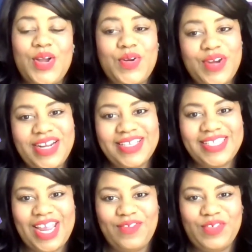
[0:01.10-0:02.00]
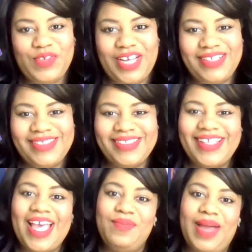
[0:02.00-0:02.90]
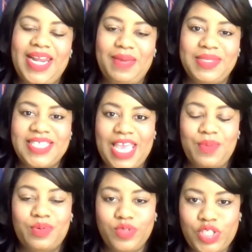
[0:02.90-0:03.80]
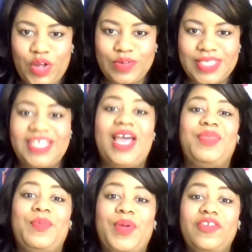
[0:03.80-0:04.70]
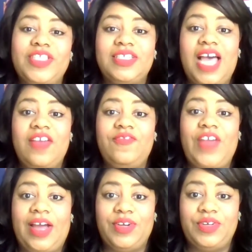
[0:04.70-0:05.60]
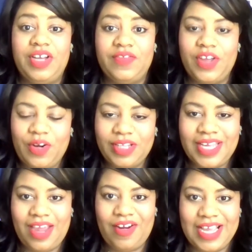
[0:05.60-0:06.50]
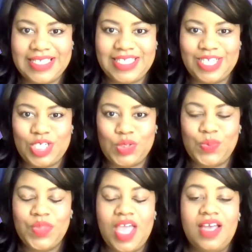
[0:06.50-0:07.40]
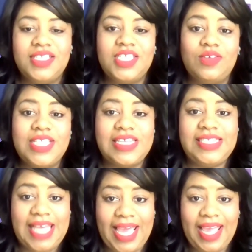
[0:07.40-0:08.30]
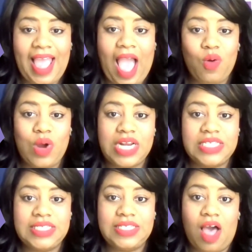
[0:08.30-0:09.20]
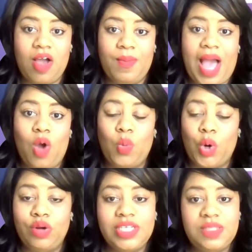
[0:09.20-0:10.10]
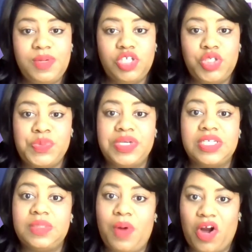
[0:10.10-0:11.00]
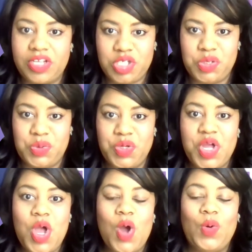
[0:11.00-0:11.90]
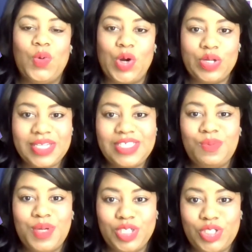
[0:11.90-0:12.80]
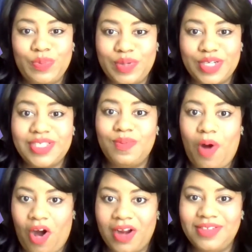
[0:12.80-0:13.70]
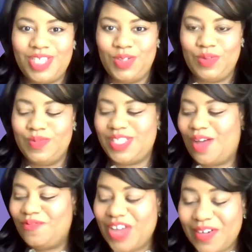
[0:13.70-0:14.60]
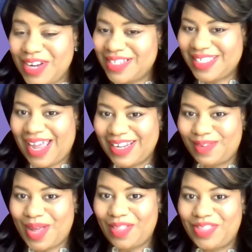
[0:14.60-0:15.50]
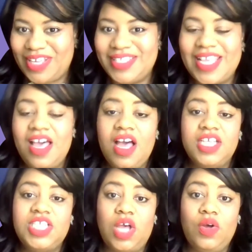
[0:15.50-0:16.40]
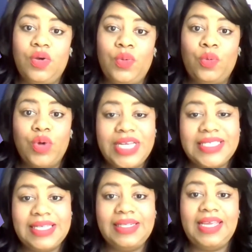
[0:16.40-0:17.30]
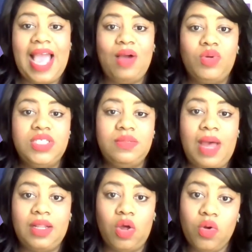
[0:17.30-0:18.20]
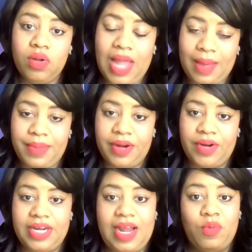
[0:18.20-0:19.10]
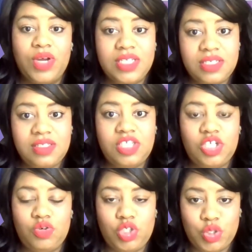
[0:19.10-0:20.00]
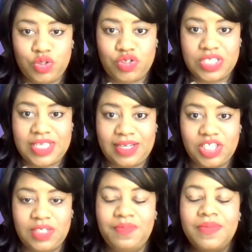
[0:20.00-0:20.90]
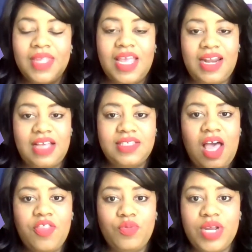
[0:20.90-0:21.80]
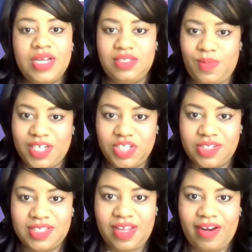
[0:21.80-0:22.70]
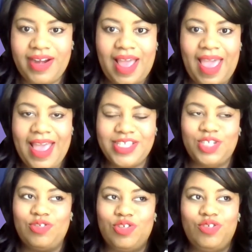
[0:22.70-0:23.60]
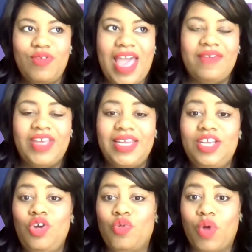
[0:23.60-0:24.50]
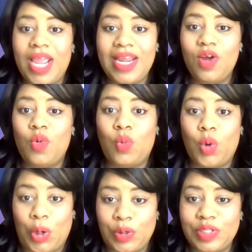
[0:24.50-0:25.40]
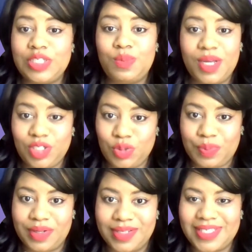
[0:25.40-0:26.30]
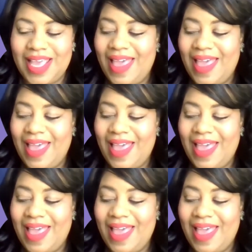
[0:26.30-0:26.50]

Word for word: Greetings, everyone. My name is April Jones, and I'm the Birth to Life founder of the Early Care Institute. So, today I wanted to talk about Wordless Picture Books Part 2. Wordless Picture Books Part 2. So, I'm very excited about this. So, recently I went to my local library and I went into the ch children's section and I saw the reading specialist there and I asked her, Do you have any great wordless picture books?